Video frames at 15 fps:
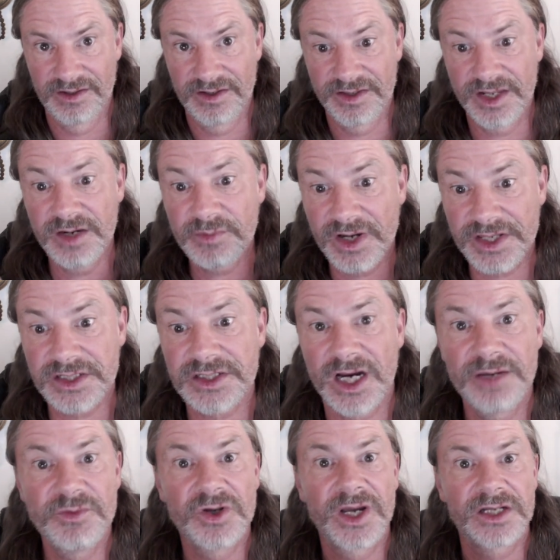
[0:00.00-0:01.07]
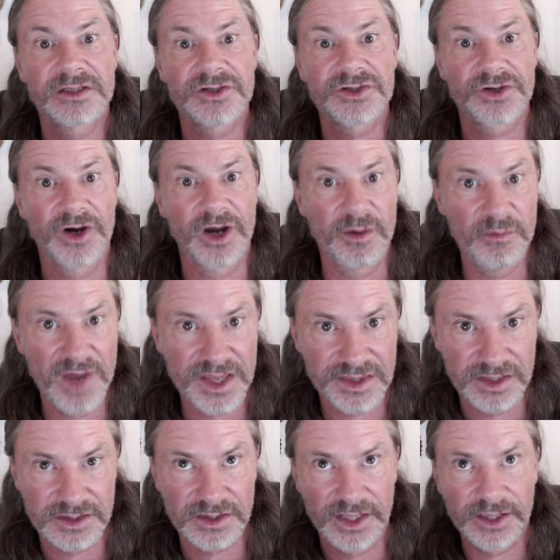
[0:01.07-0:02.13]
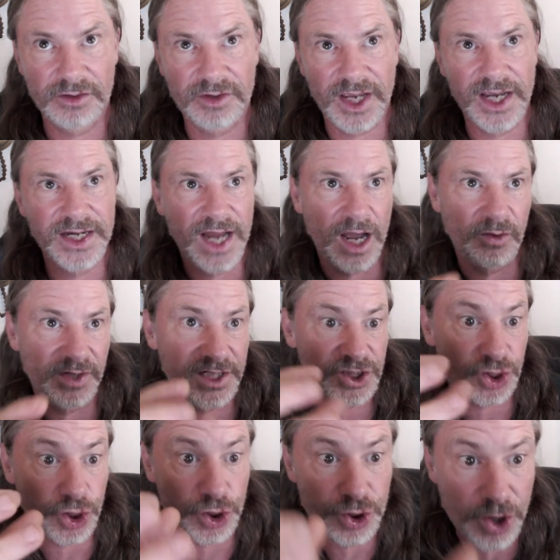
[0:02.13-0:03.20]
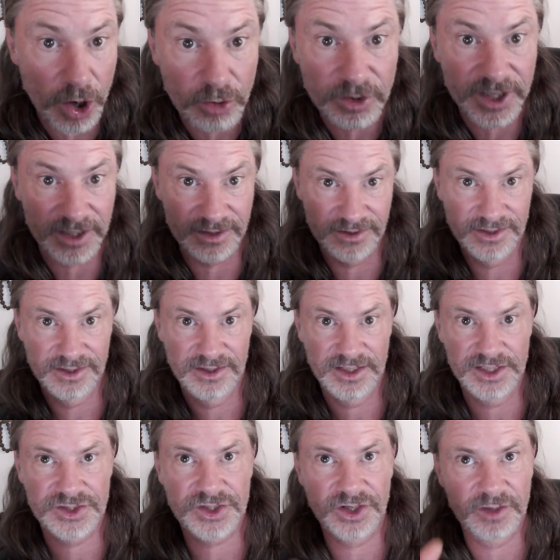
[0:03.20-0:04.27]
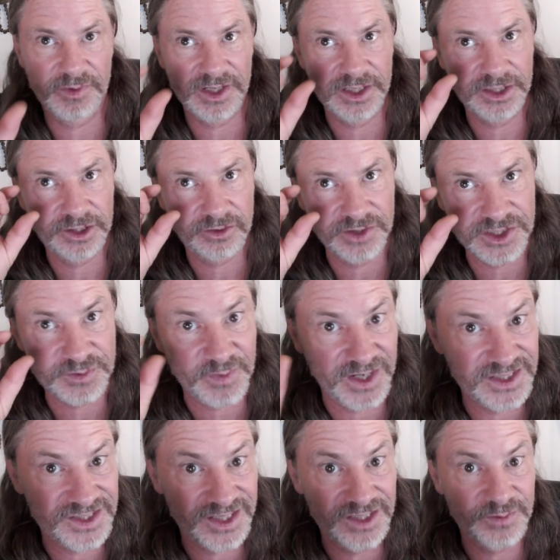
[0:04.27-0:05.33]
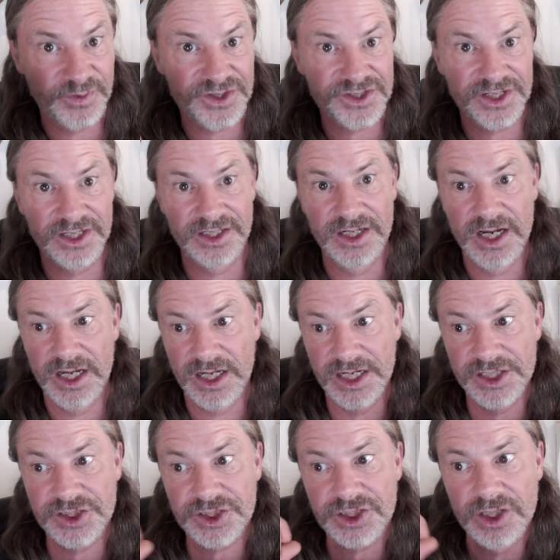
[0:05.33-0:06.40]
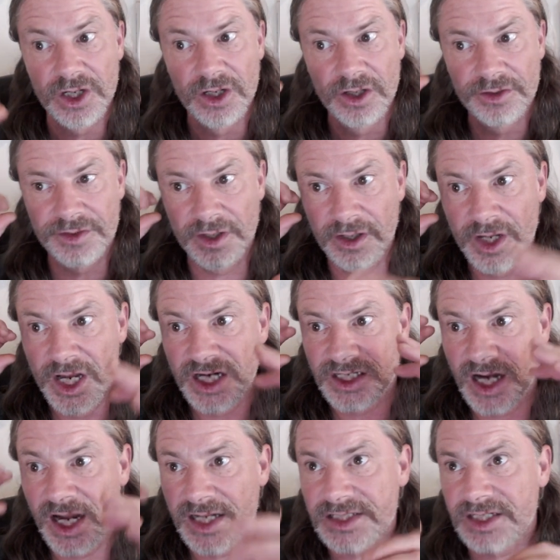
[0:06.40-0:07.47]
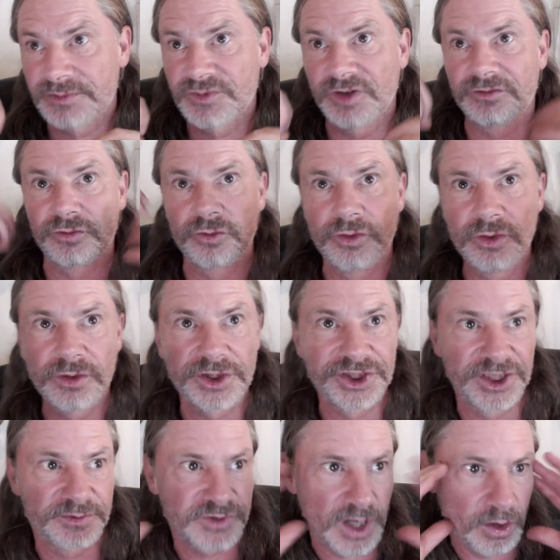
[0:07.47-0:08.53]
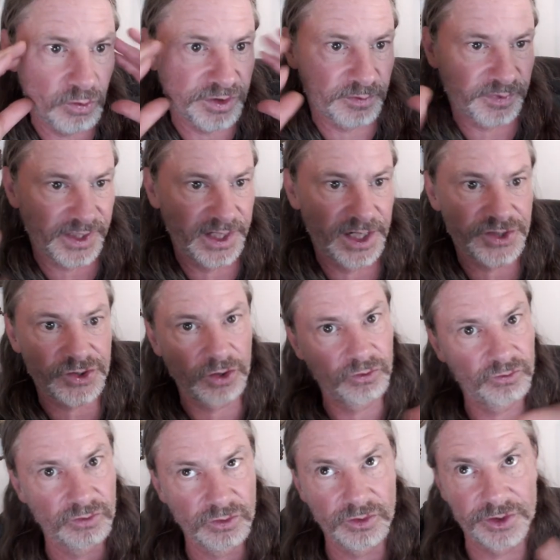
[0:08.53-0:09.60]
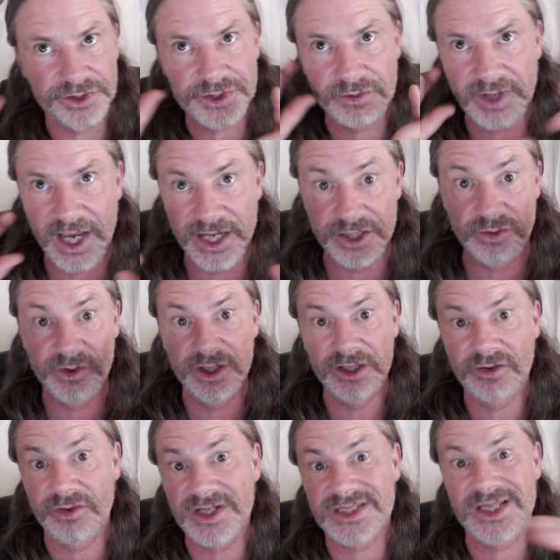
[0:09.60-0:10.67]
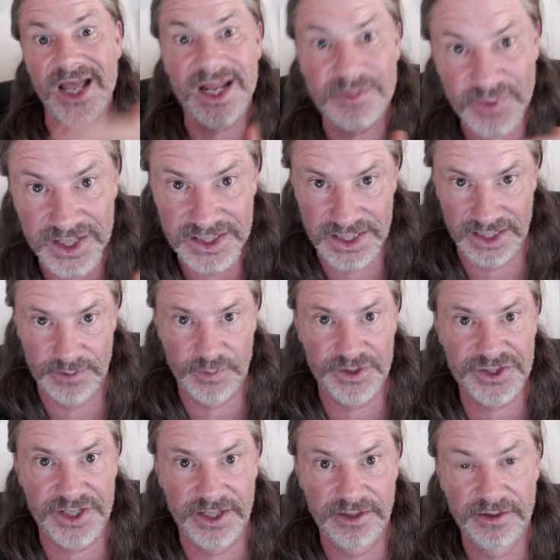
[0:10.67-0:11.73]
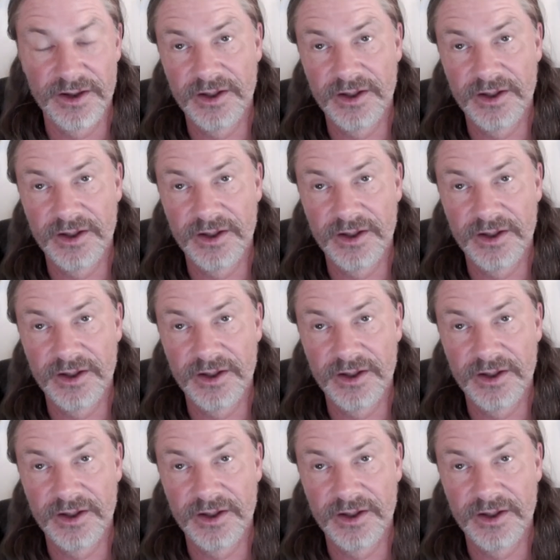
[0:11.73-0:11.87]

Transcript: Then by the time you get to certain methods, like, okay, now each yoga is going to be increased by ten percent. Each, the concept of rulerships, oh, the planets are rulers, okay, you increase that by ten percent.